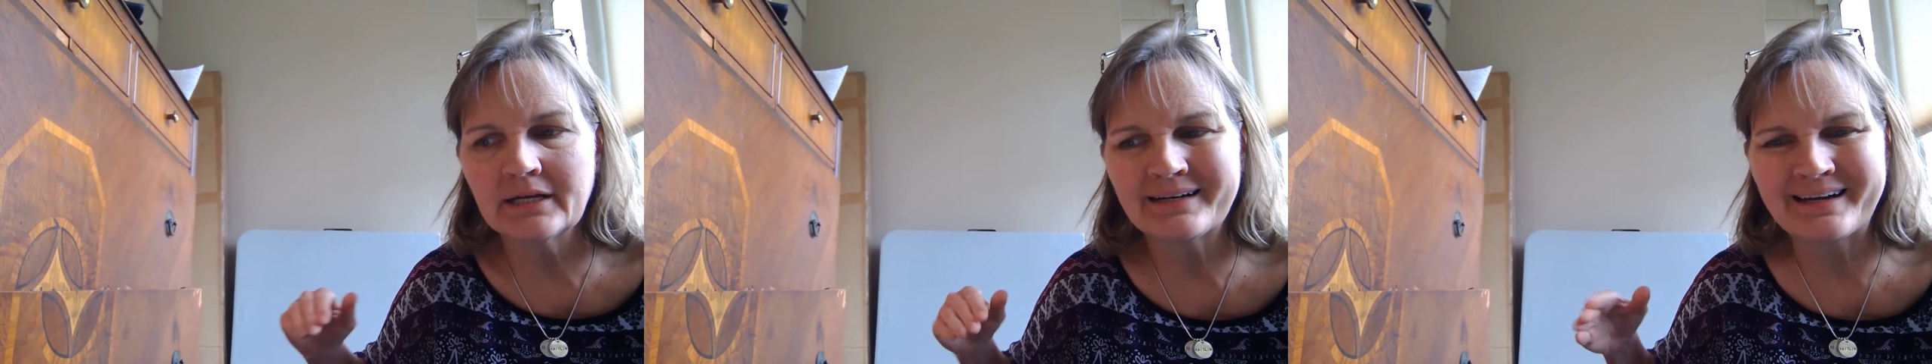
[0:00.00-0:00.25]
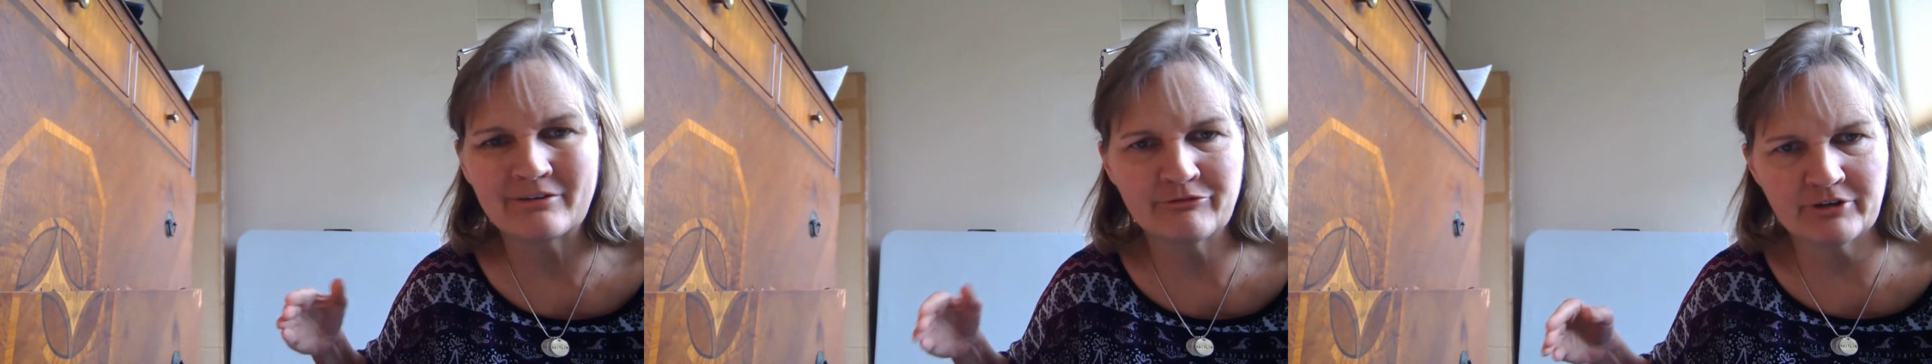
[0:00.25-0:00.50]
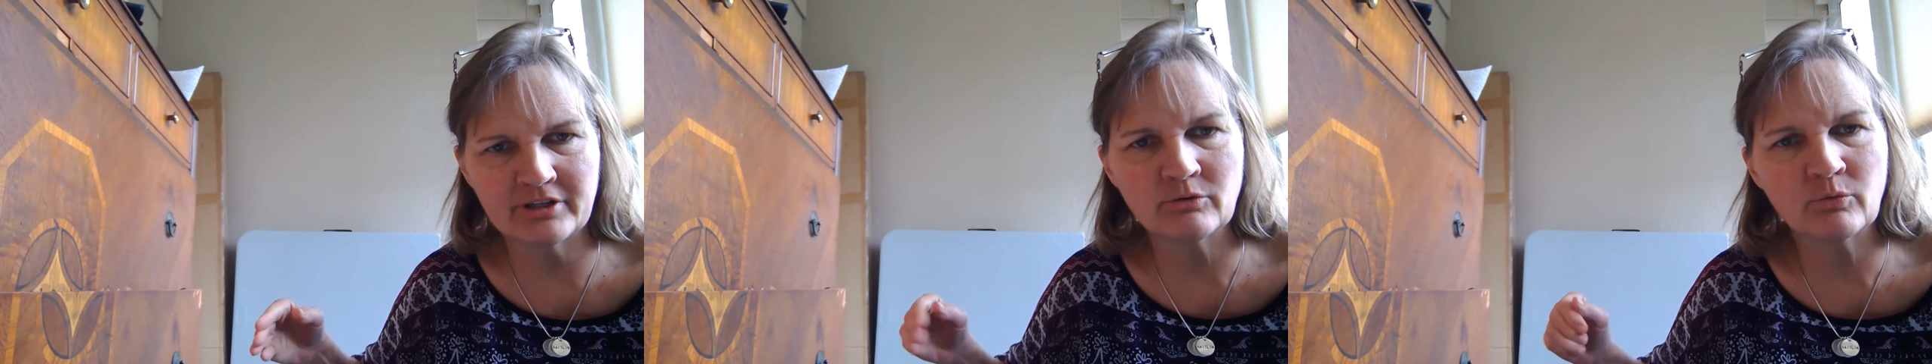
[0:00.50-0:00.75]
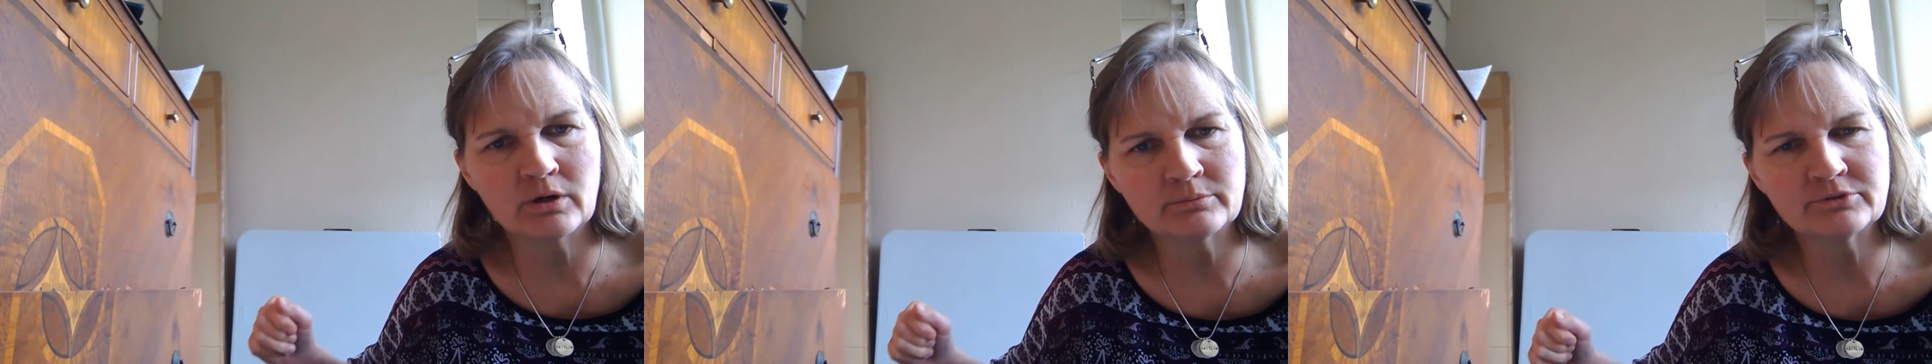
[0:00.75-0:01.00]
not fed the
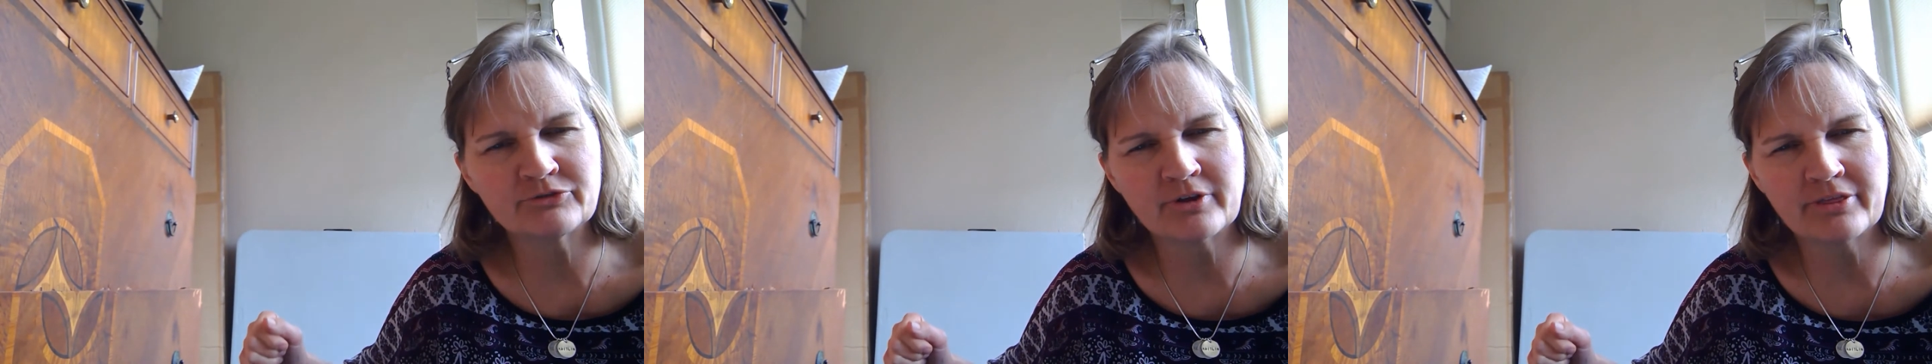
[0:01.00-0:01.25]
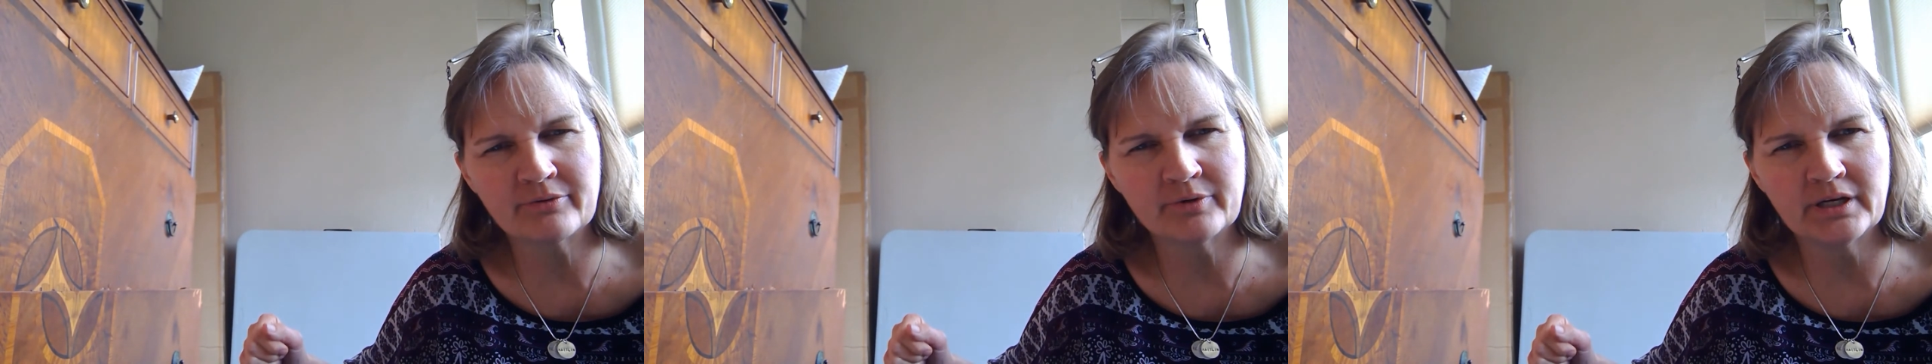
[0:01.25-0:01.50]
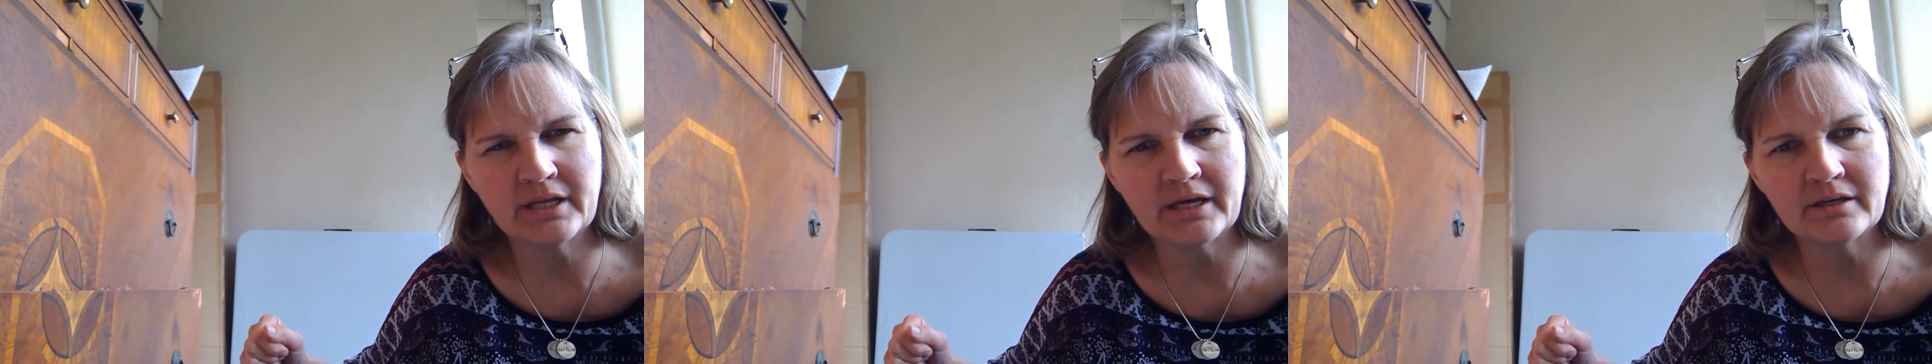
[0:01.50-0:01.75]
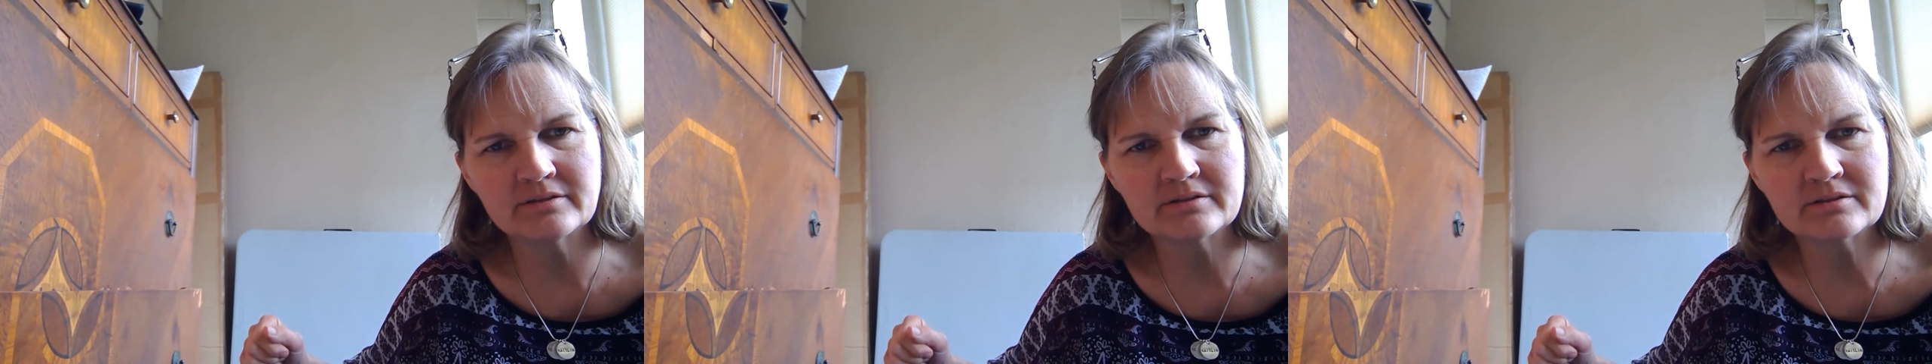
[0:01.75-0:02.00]
worms for 3
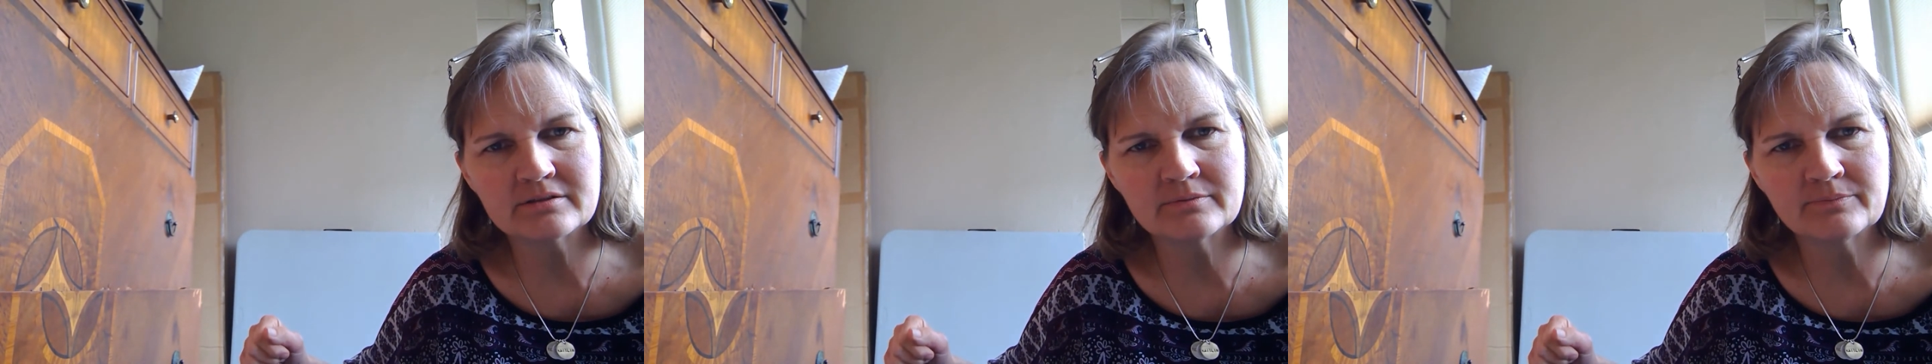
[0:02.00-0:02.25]
days